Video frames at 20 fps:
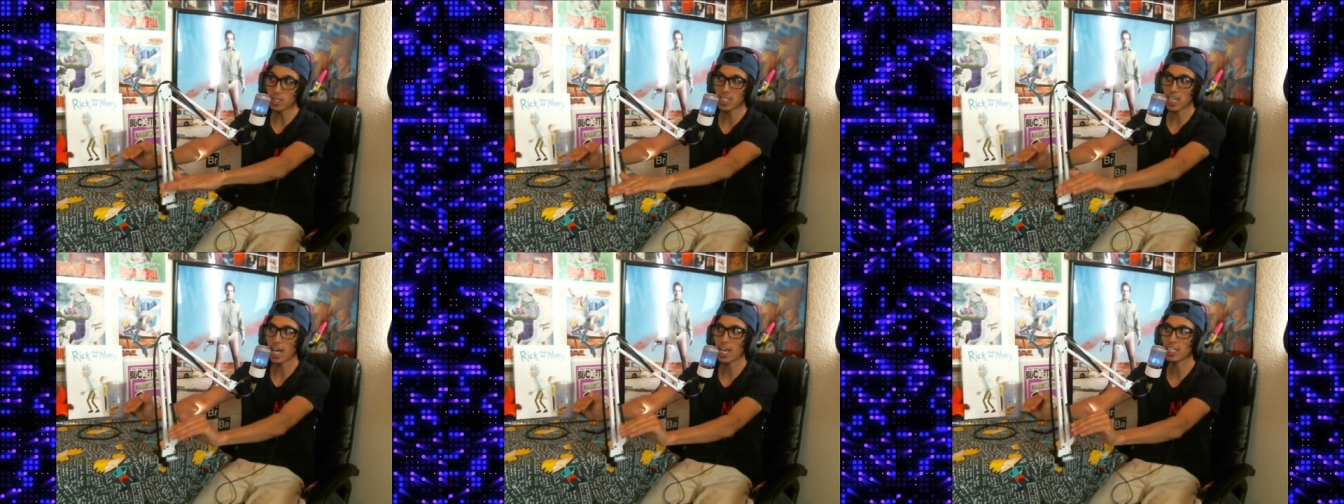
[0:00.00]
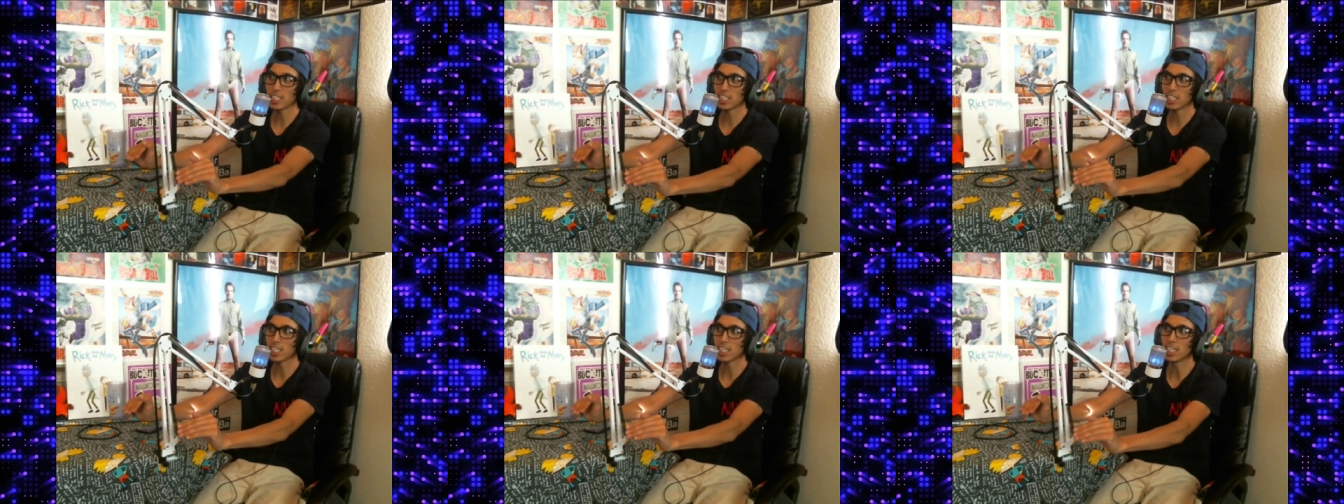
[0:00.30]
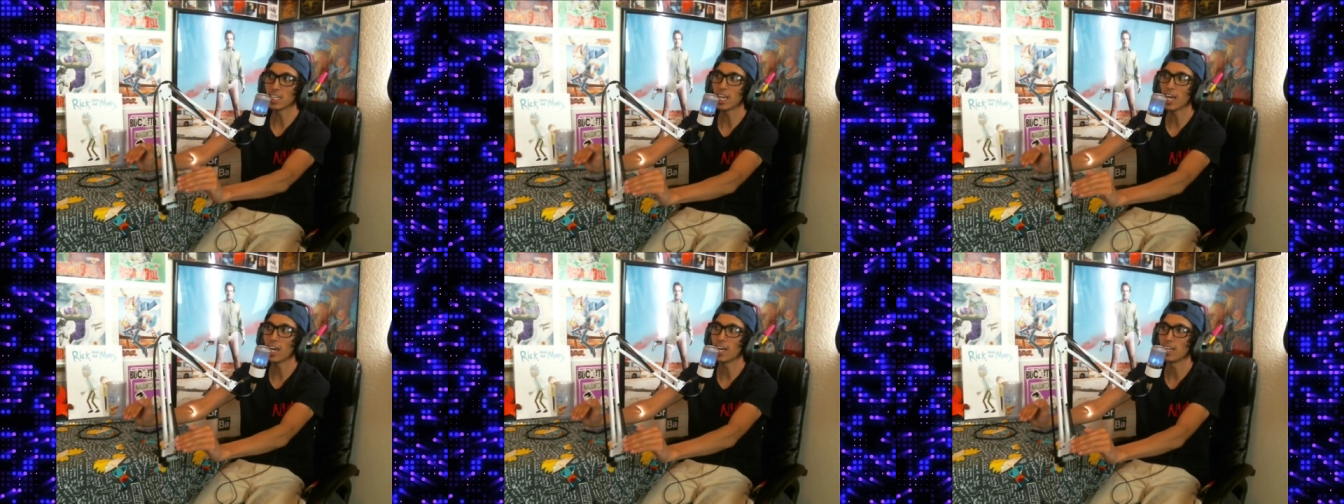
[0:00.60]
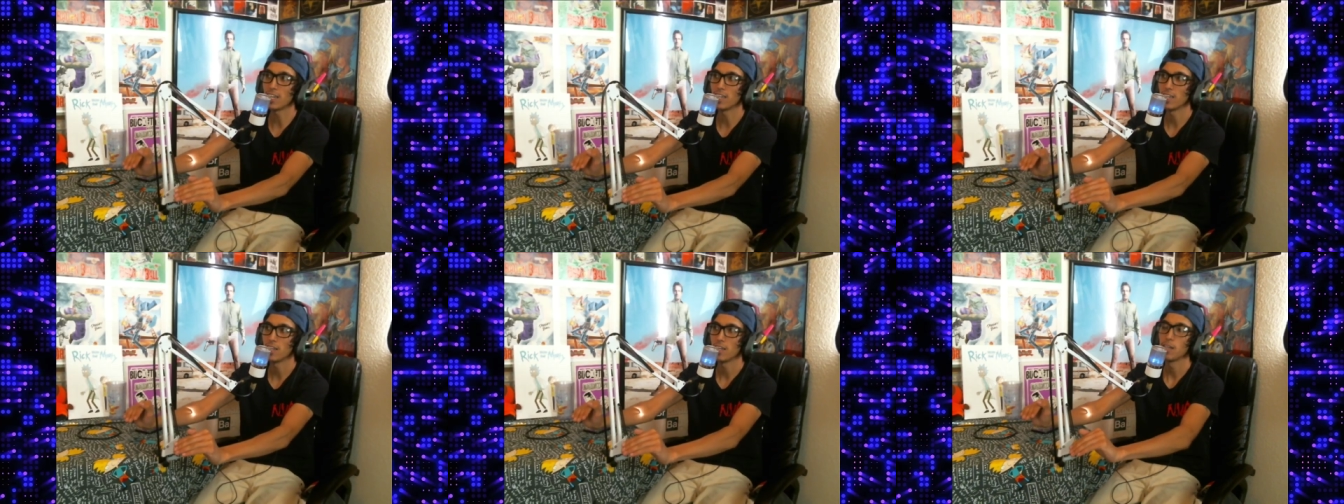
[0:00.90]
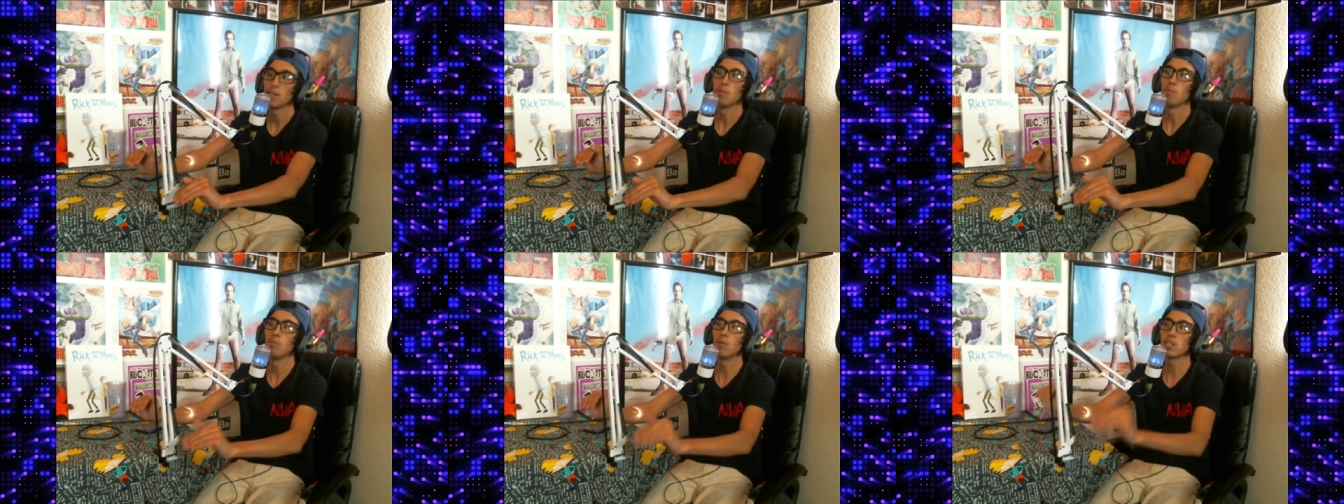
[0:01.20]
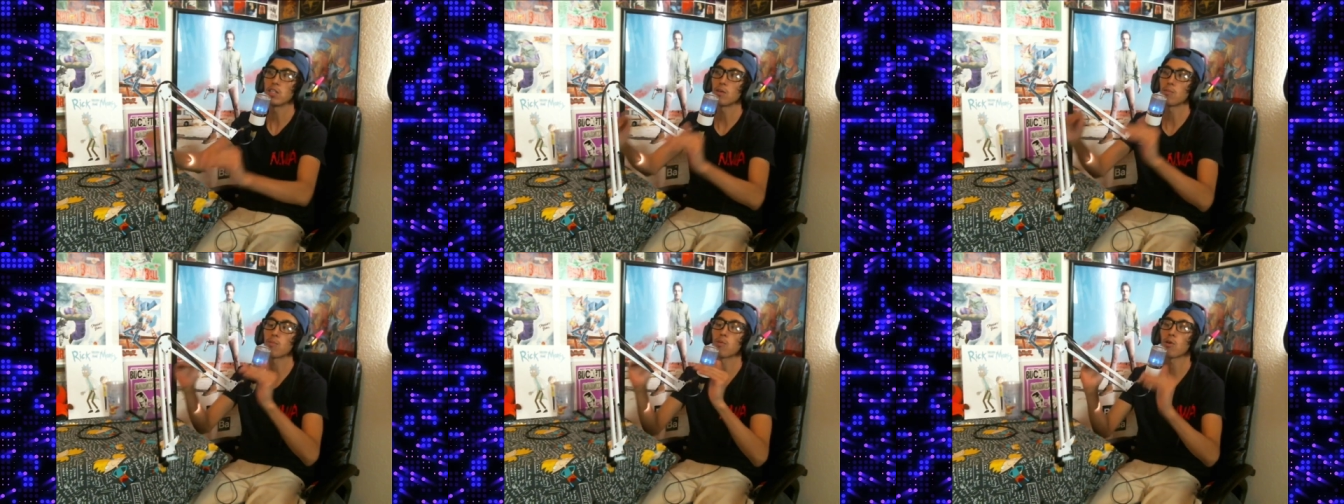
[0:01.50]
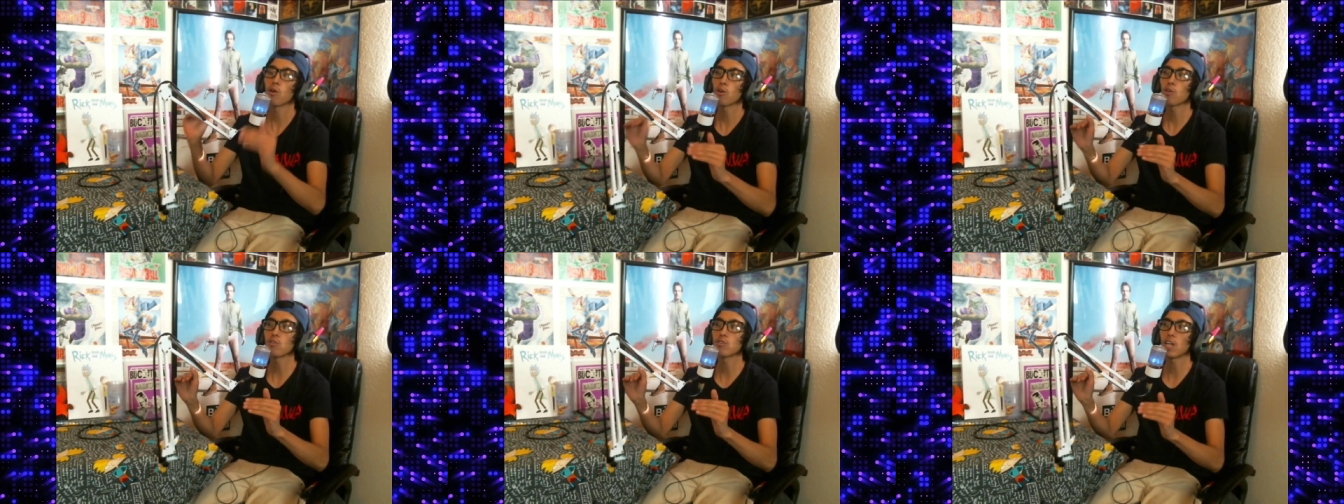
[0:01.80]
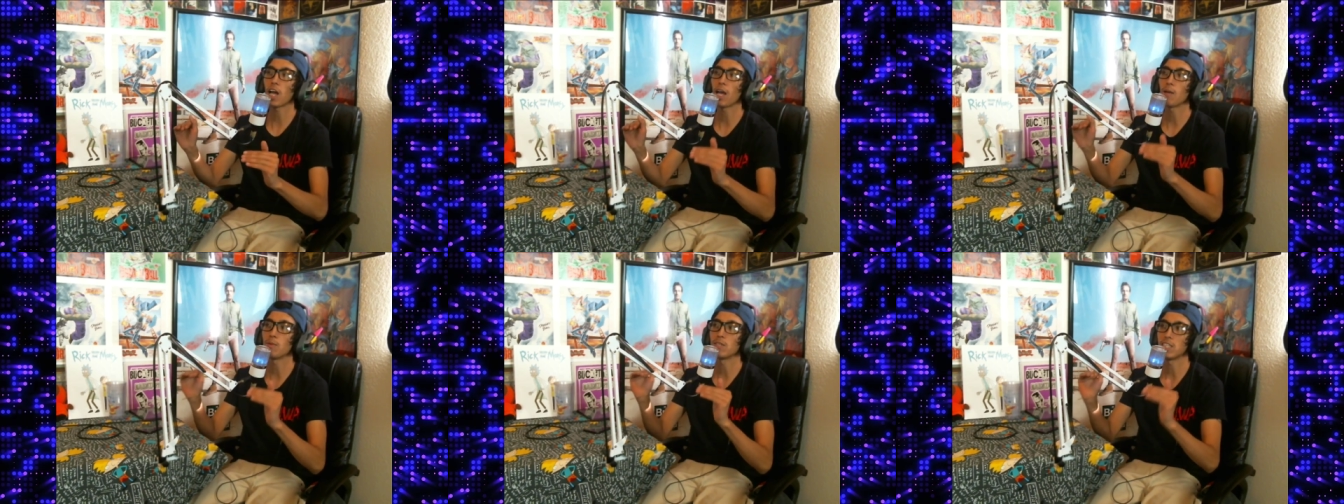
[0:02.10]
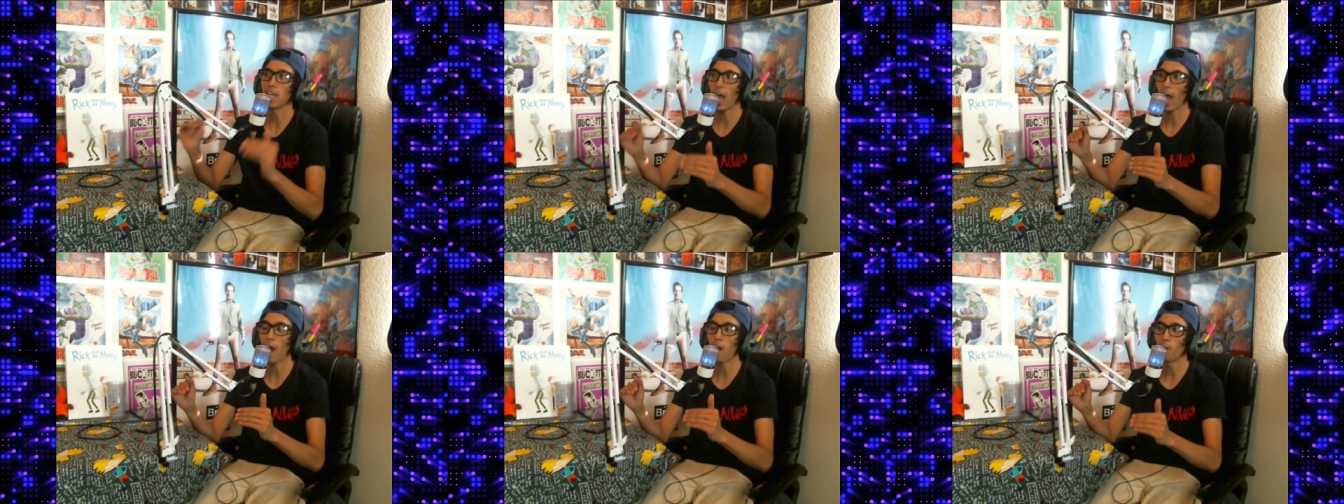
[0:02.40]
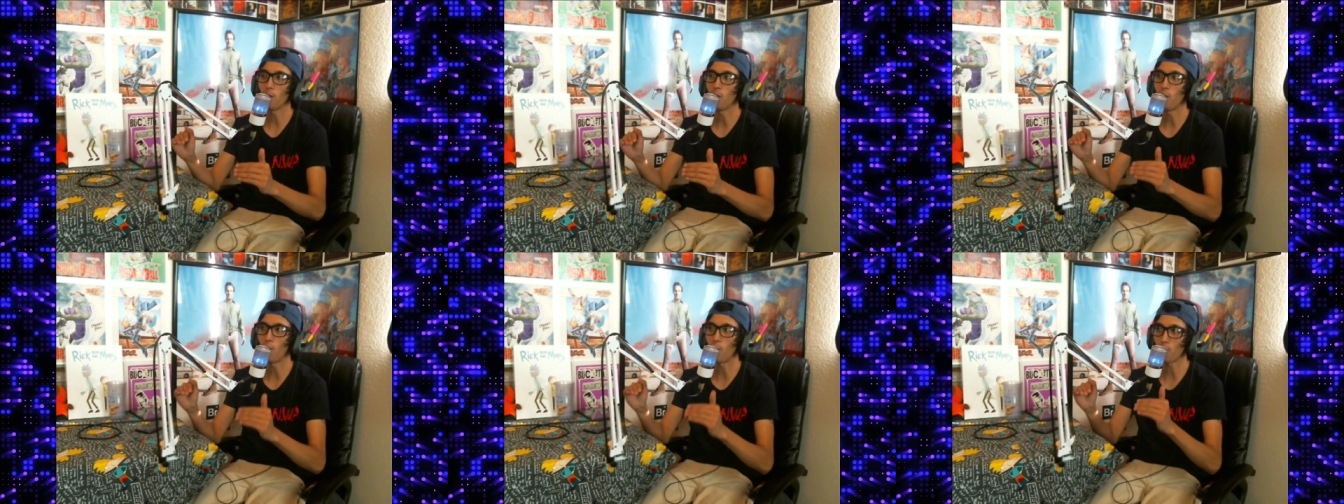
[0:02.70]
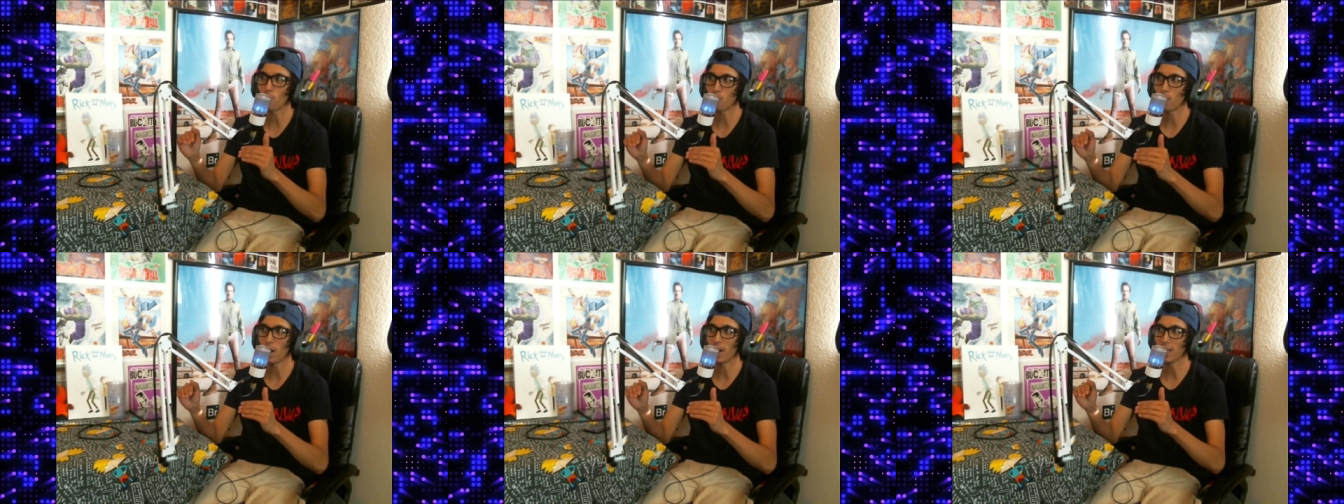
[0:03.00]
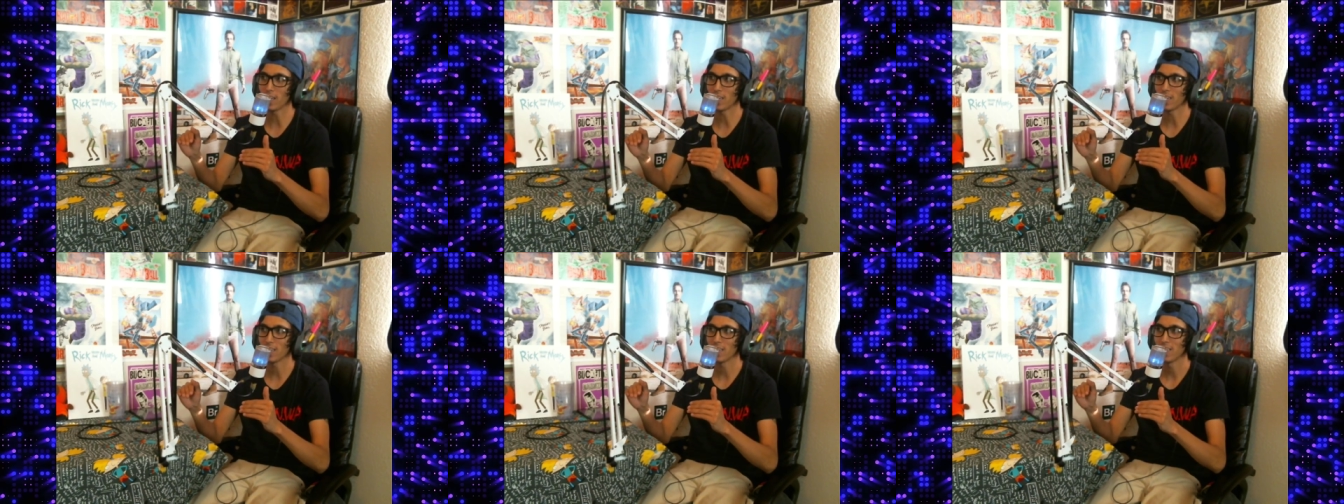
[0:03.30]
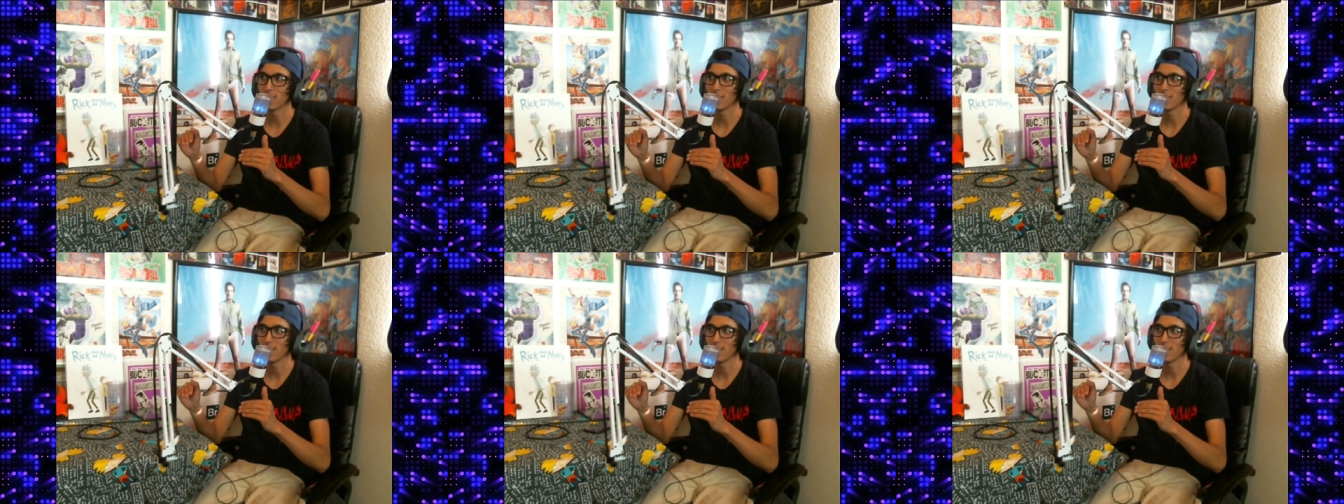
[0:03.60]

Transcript: testing yet, but the prototype is out already.